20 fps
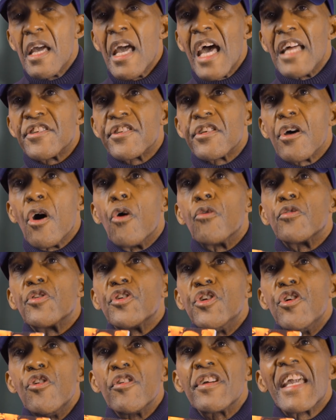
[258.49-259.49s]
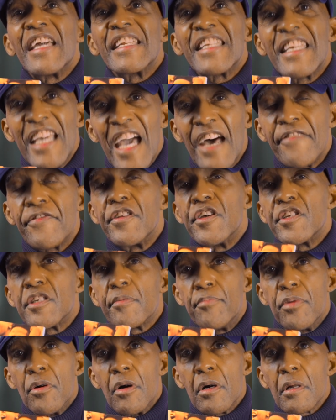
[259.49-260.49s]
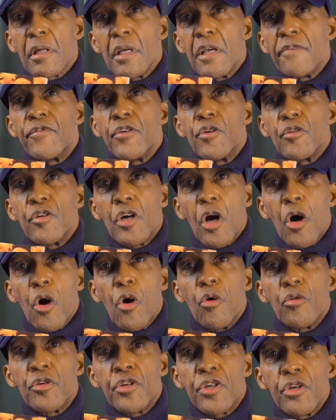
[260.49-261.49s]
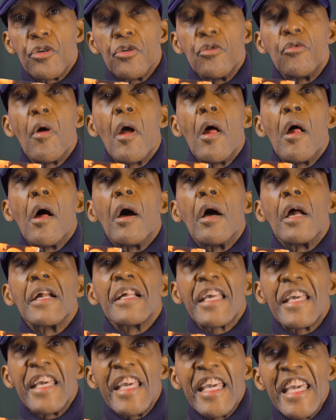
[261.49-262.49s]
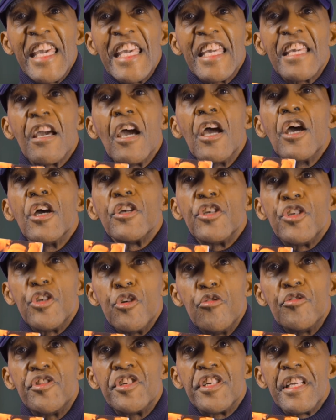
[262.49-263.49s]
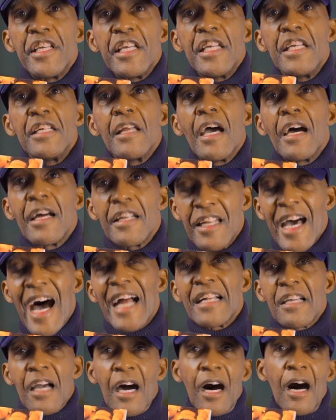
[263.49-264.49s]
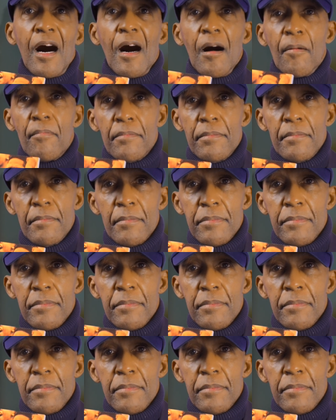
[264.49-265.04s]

And so you can get this book if you go to kingeugene.com.